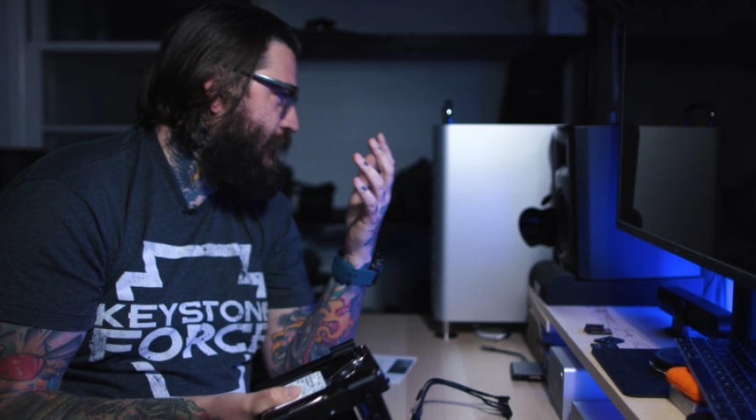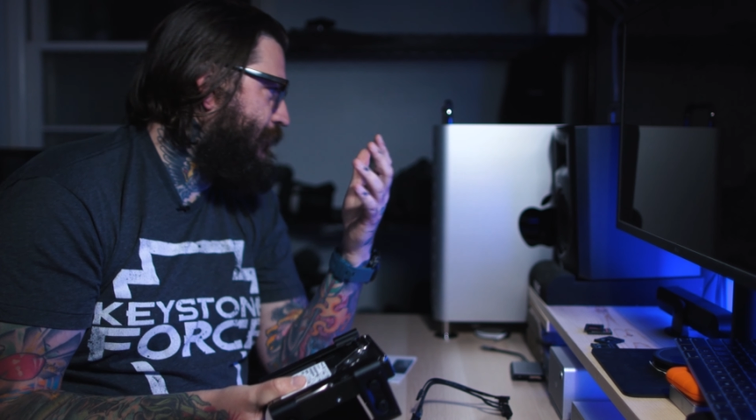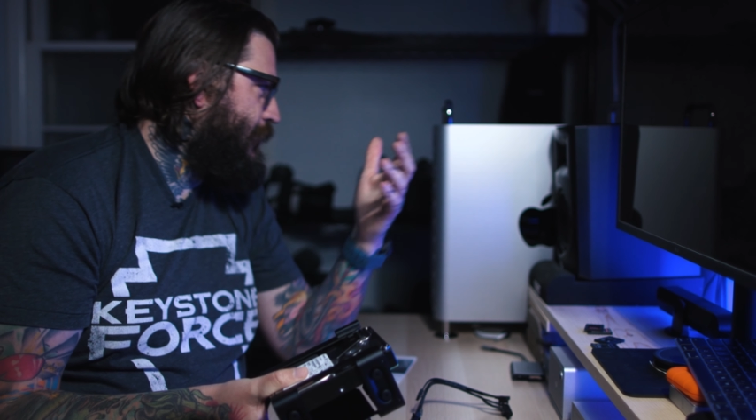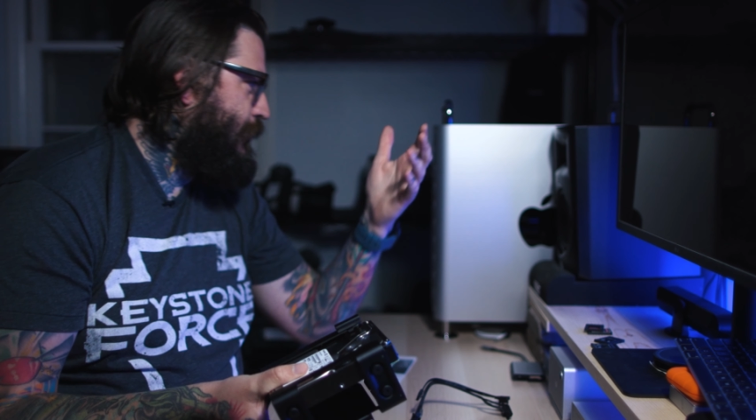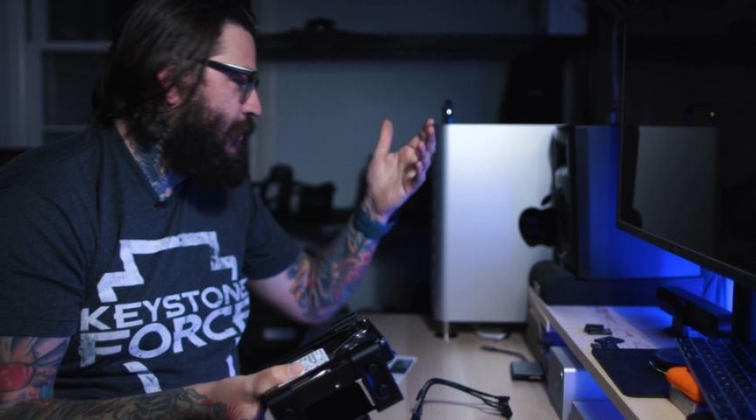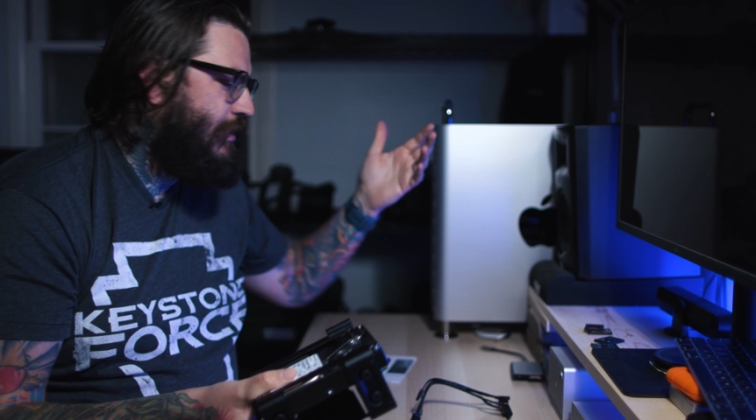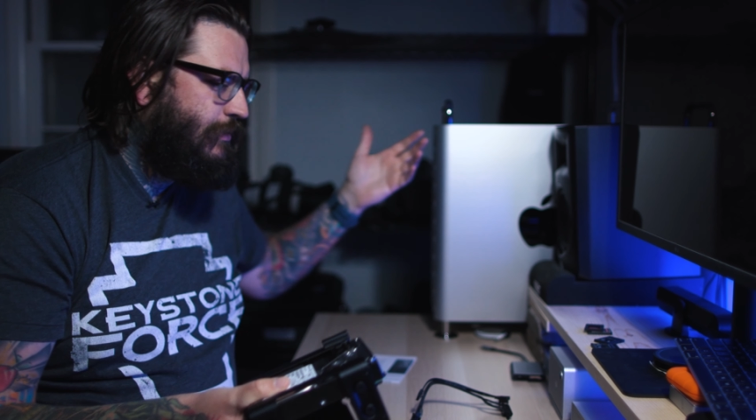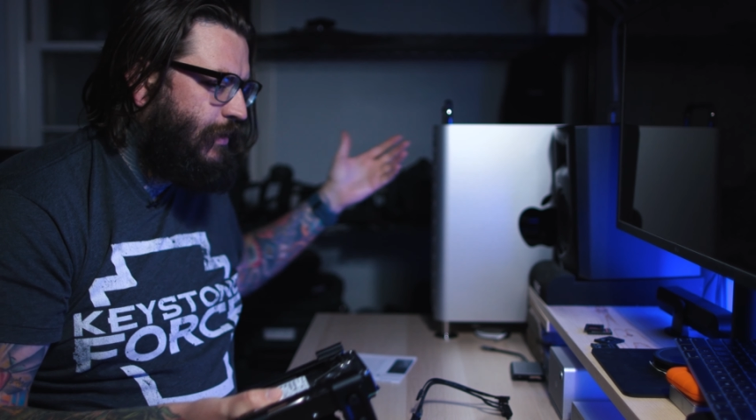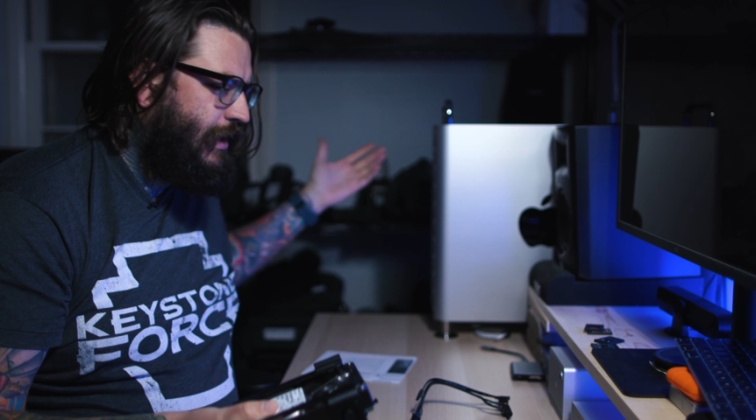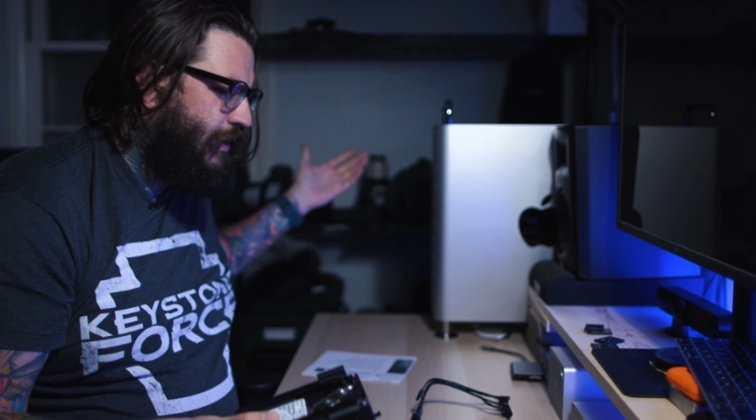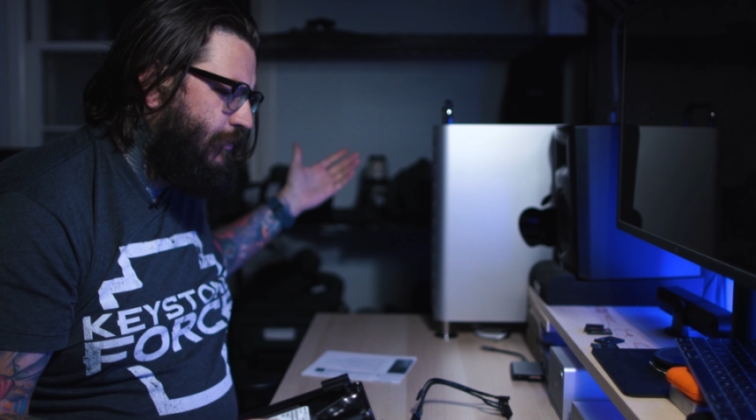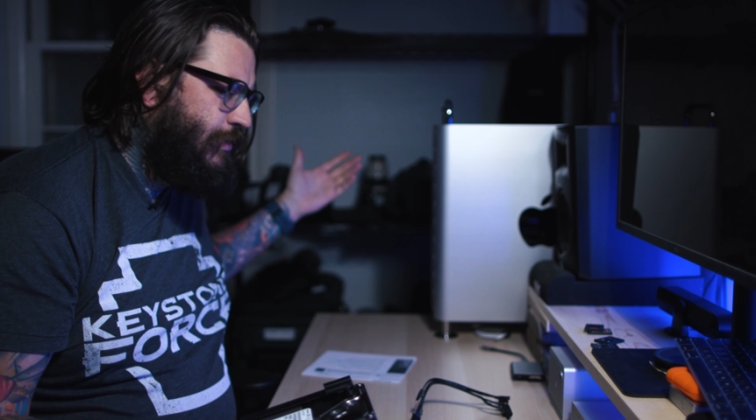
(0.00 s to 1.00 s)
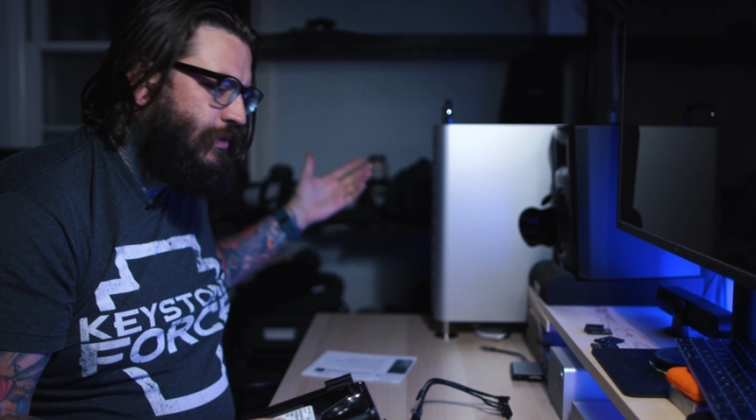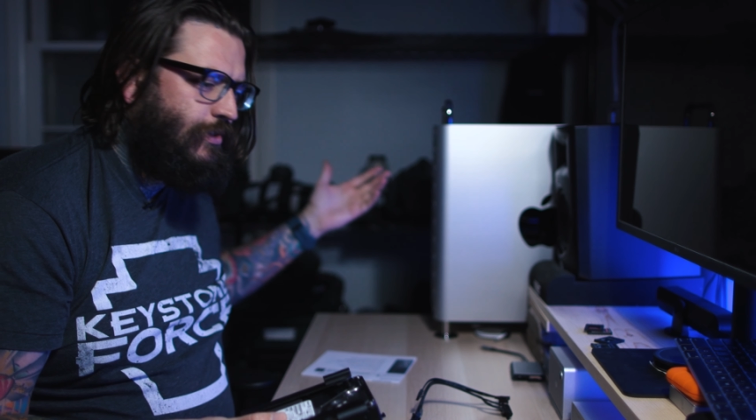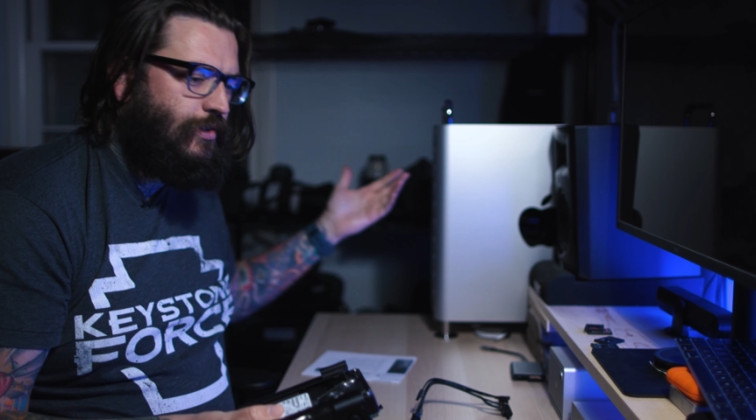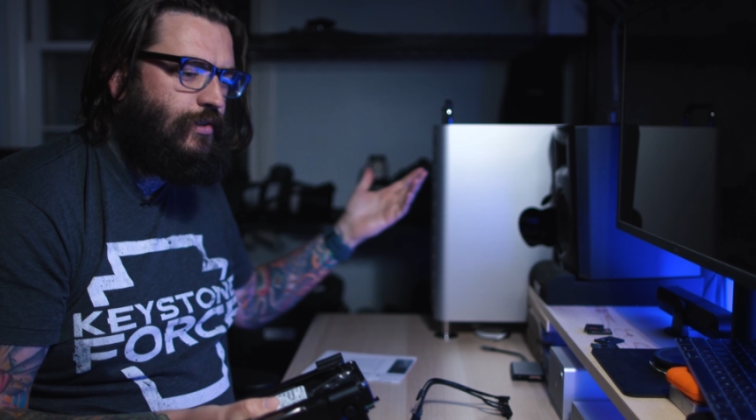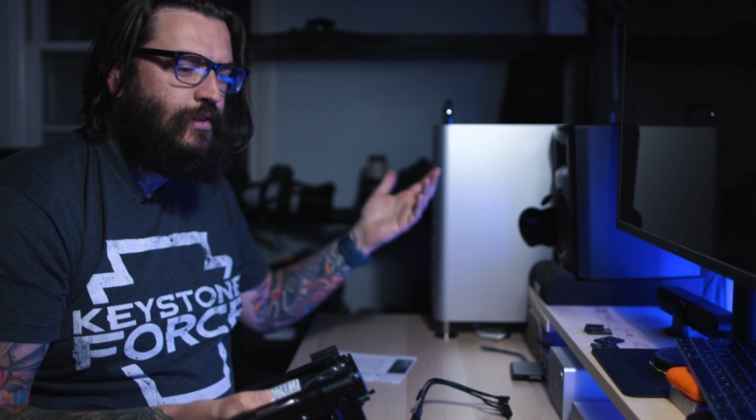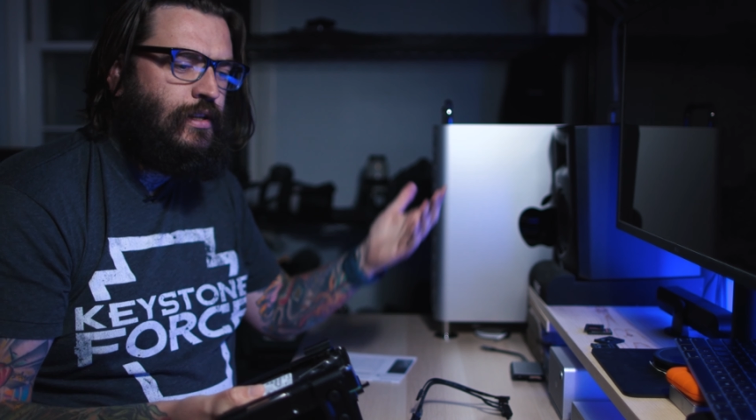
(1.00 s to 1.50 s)
if you're willing to buy a
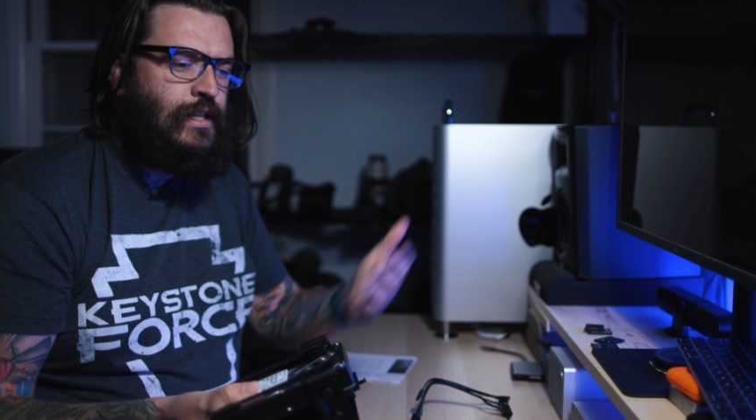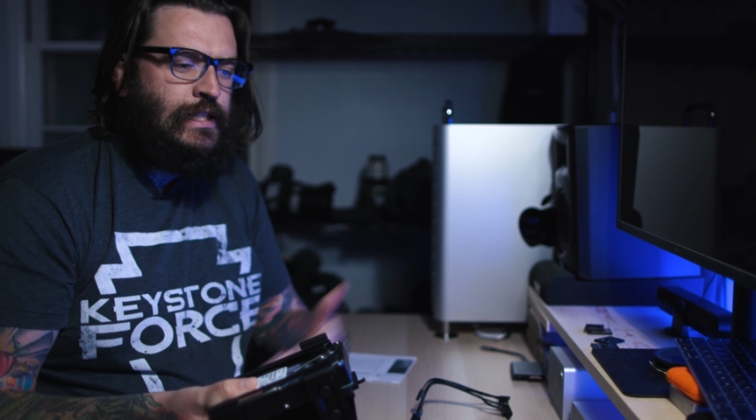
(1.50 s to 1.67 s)
computer